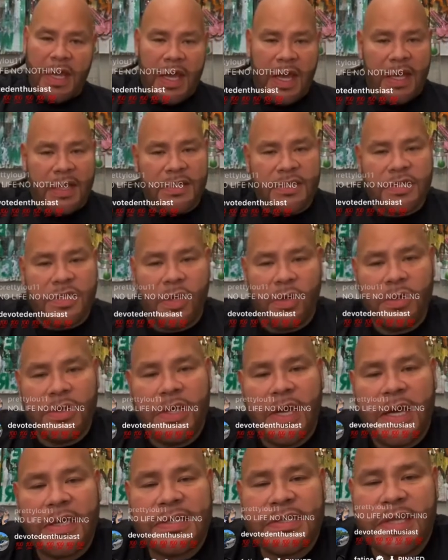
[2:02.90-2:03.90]
And so
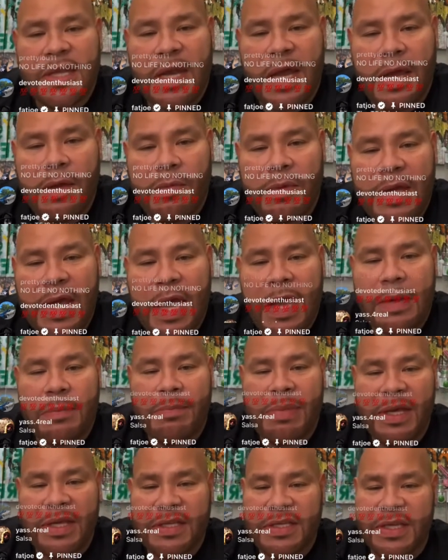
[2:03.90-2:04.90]
yesterday we had a
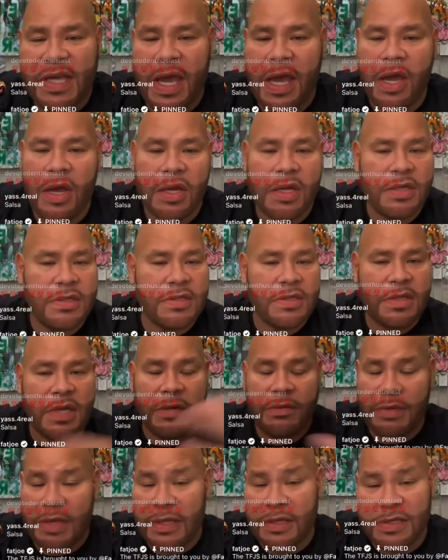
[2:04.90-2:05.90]
big scare
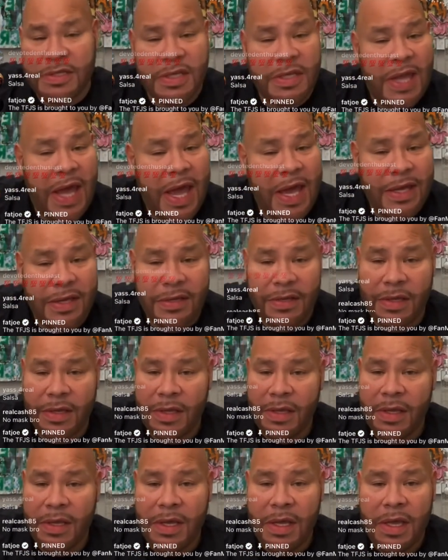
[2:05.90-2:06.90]
and today,
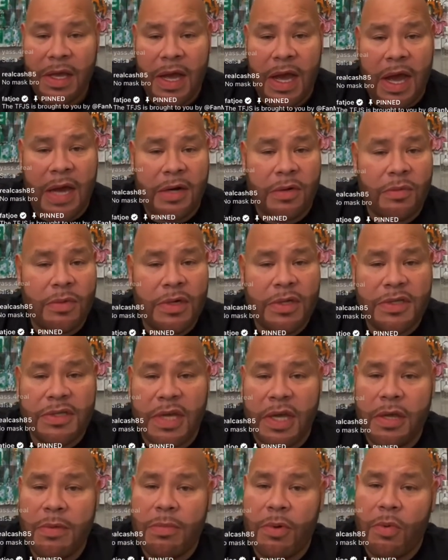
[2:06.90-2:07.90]
I don't want to
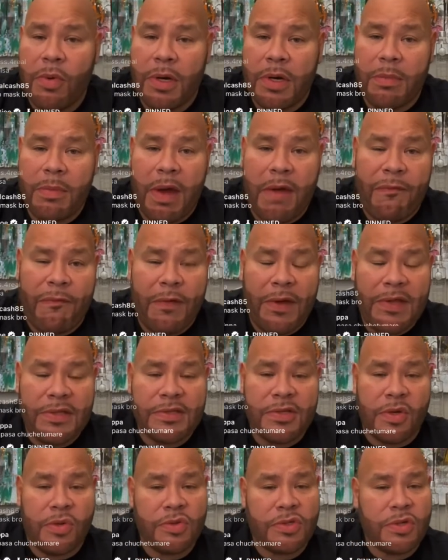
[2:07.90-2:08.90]
tell you, but one of my
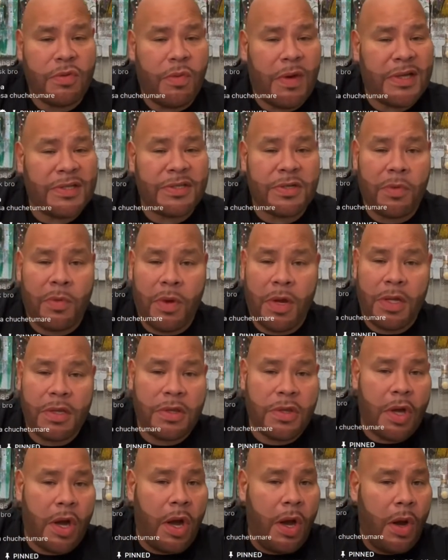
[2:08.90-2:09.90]
friends owns a restaurant.
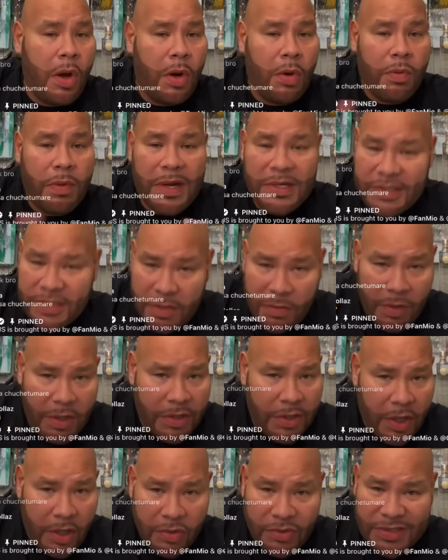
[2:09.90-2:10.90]
The whole restaurant,
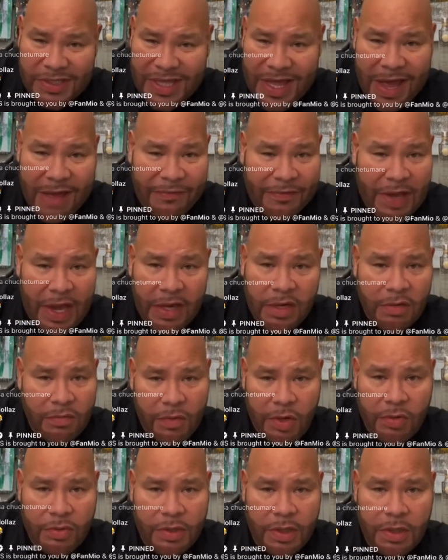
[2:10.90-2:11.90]
the whole staff got
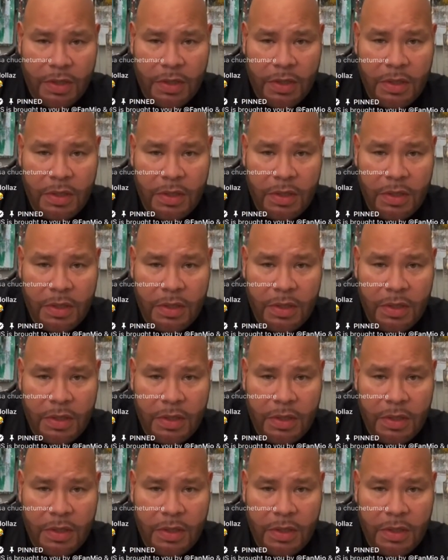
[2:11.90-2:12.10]
corona.